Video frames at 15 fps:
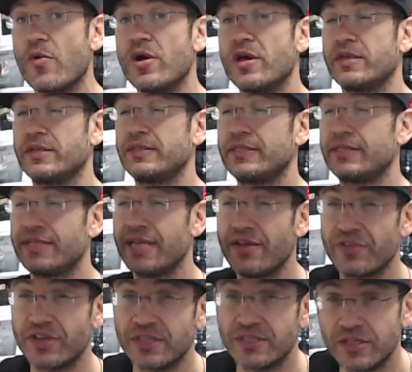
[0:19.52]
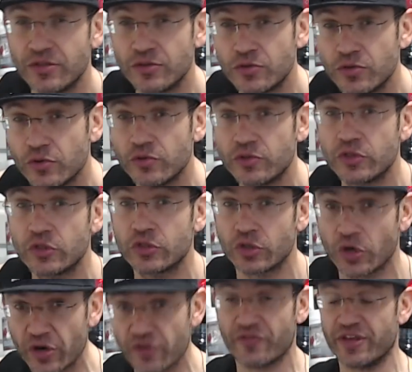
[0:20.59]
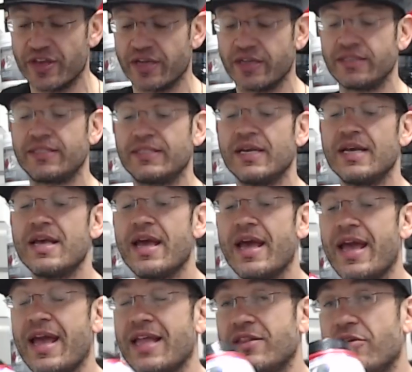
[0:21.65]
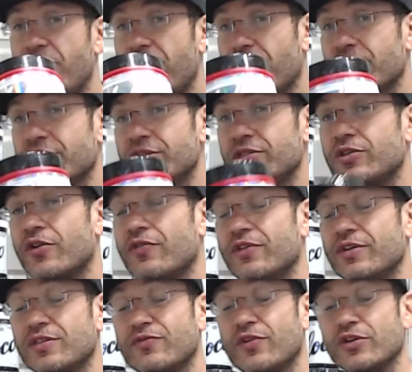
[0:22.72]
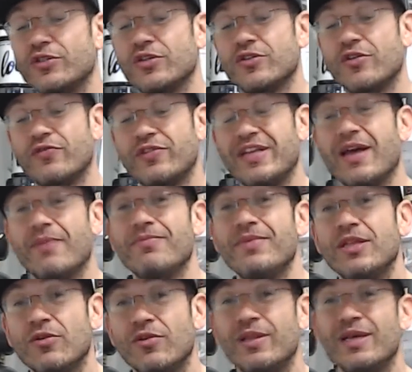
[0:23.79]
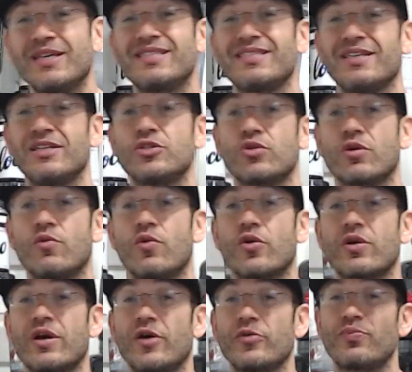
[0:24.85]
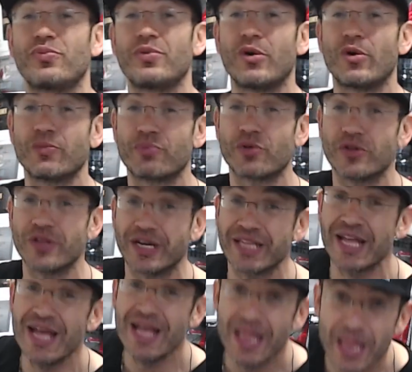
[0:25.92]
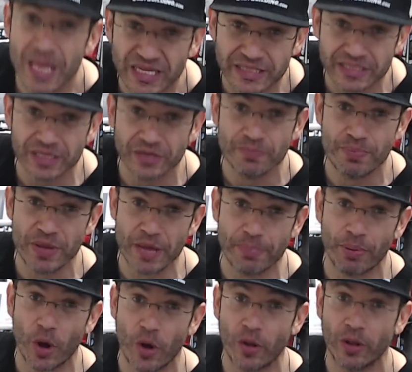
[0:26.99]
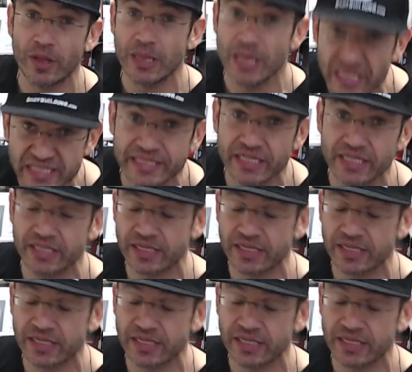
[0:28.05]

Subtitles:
72 servings and the 30 servings version of the AminoLinx intra-workout product. Listen, people, listen.